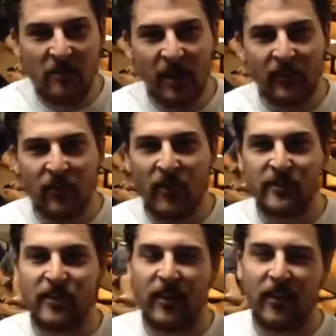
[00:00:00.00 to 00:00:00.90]
button, all
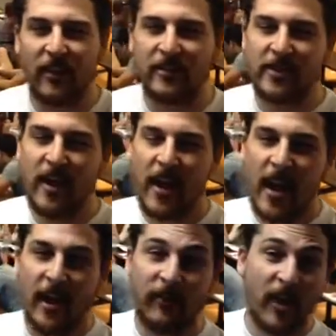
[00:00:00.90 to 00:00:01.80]
those kind of things.
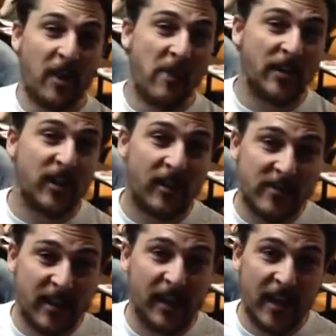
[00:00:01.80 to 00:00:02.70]
And if you like magic, I'll
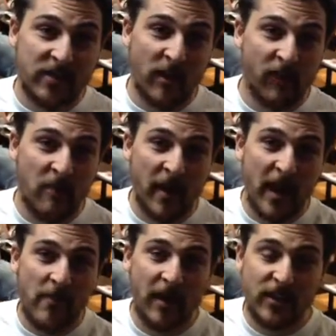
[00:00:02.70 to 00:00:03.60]
see you next week for
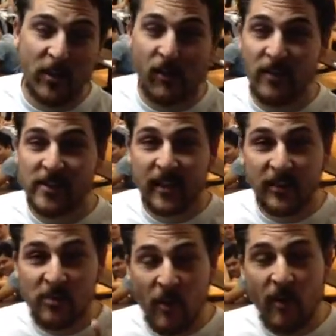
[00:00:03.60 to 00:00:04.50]
Monday Magic, or I'll see you
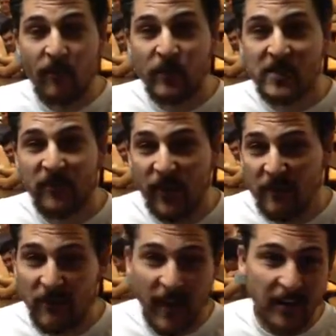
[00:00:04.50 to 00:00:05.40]
tomorrow for some fun
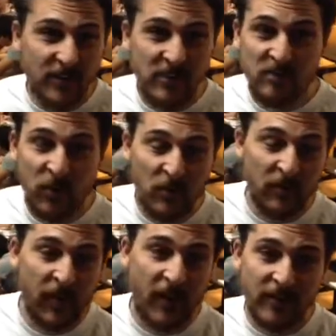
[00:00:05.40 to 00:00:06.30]
facts or some cool
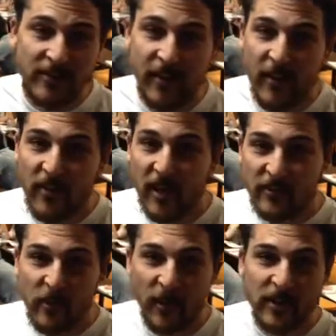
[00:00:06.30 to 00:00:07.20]
videos. Thanks
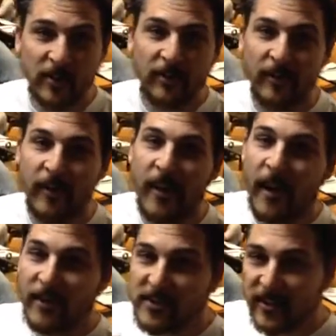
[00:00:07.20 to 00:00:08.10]
for watching, and
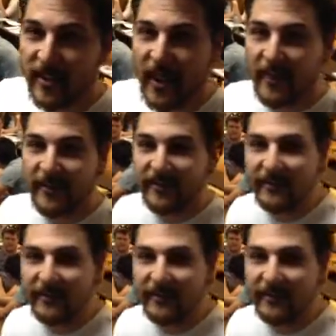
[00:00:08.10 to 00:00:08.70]
I'll see you later.